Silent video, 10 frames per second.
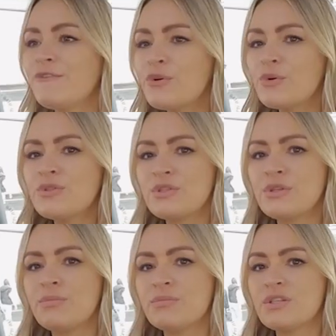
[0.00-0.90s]
like
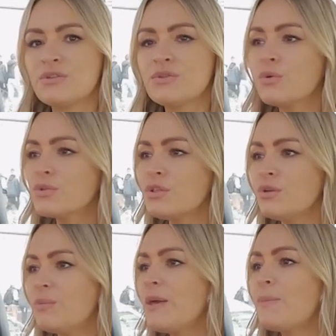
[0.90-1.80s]
forced to to talk
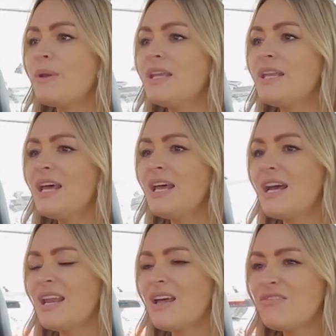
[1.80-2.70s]
to new people, and
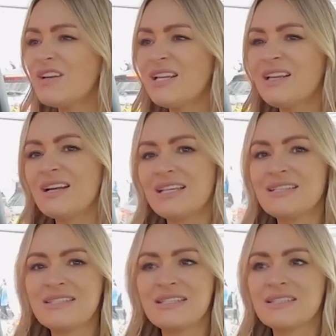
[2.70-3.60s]
and I really like
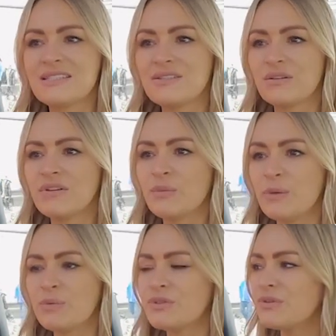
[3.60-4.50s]
listening to sort of
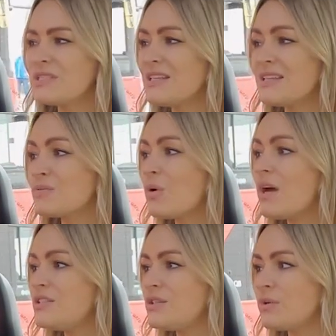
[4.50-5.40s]
other people's stories. I think that's
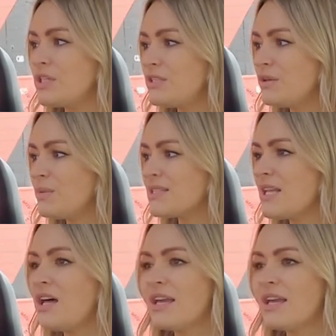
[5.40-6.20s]
why I do what I do because I